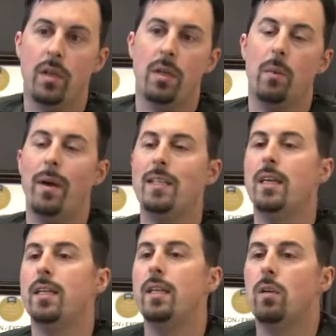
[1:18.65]
My
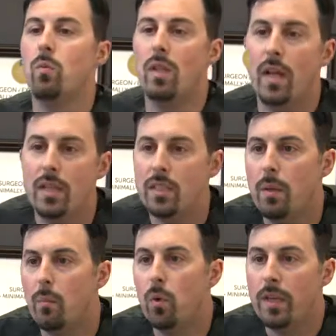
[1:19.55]
technique relies
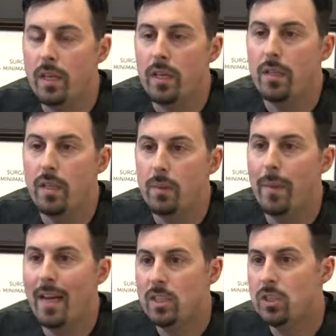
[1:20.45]
on bringing the
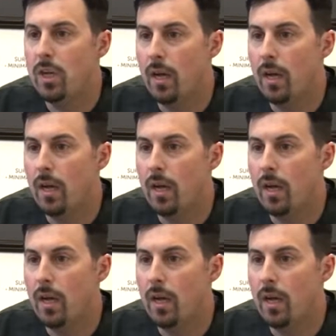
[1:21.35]
mass